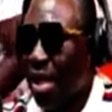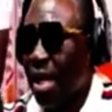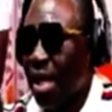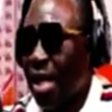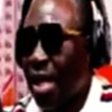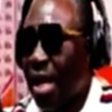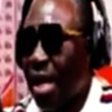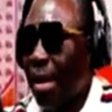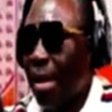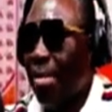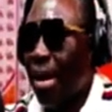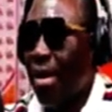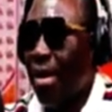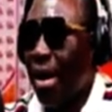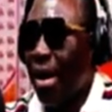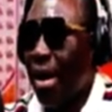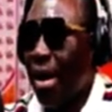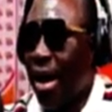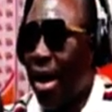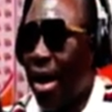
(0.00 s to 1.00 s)

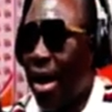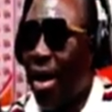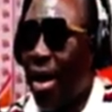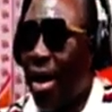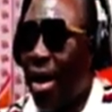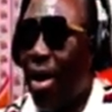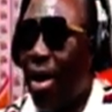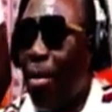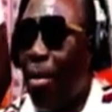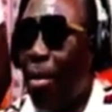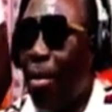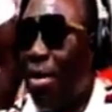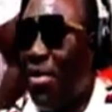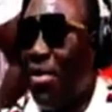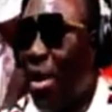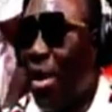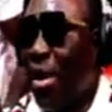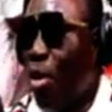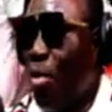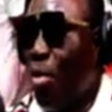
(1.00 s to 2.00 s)
Liberia. Oh, my
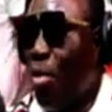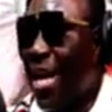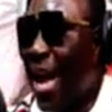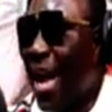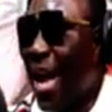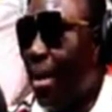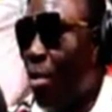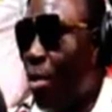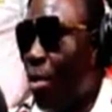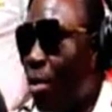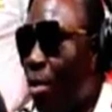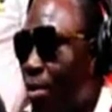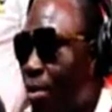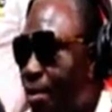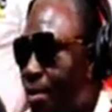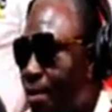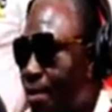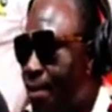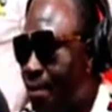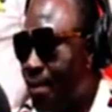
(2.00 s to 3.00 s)
dear, I know who I am.
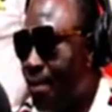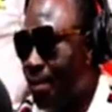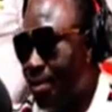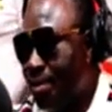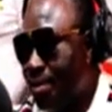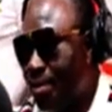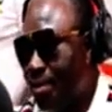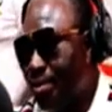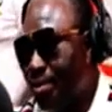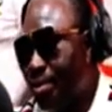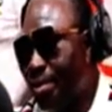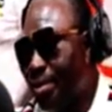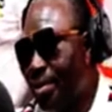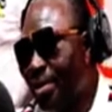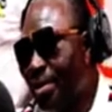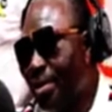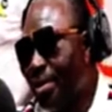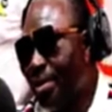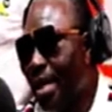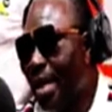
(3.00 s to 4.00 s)

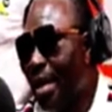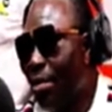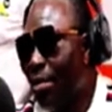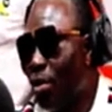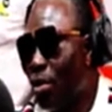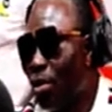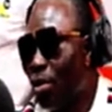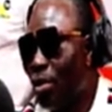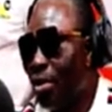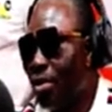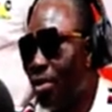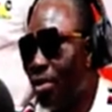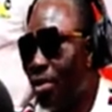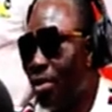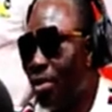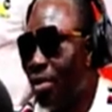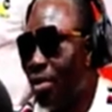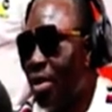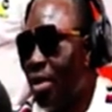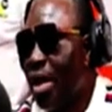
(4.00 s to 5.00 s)

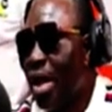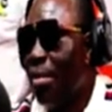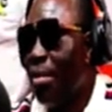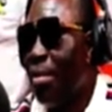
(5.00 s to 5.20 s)
Aha.